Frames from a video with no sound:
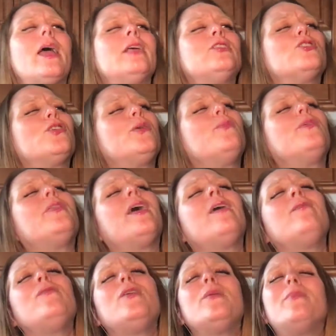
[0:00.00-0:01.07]
ice cream with
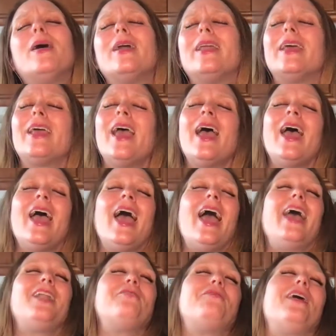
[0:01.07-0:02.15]
everybody.
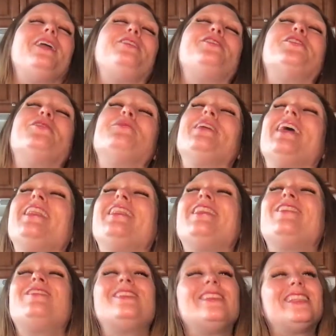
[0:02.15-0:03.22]
And if I don't get
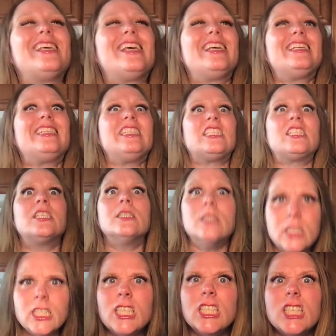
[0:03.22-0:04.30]
those things,
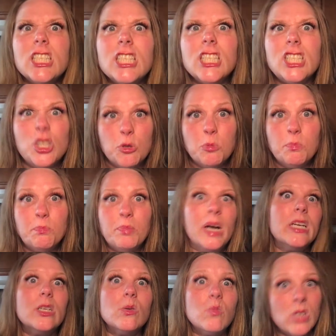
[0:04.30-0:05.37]
you'd
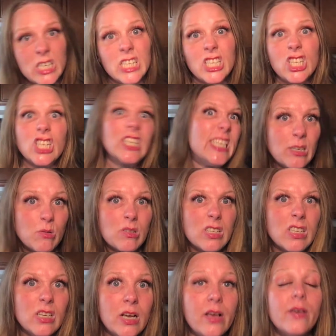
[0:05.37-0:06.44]
better watch
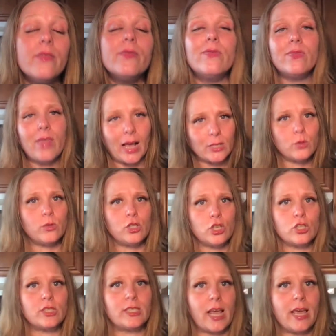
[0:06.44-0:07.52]
out. That's what you're
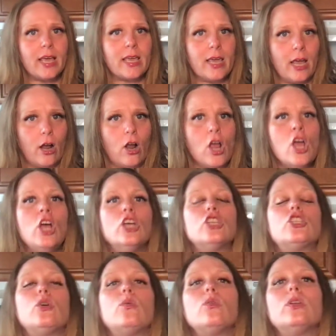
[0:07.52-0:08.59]
saying here.
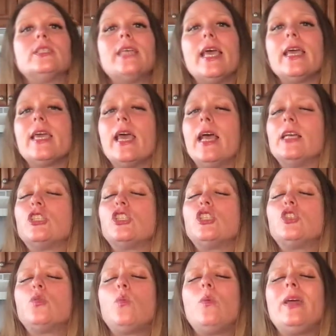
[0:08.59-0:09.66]
So take it as
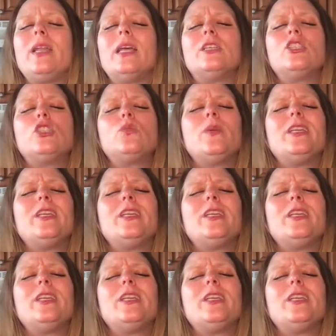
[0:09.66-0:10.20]
sweet as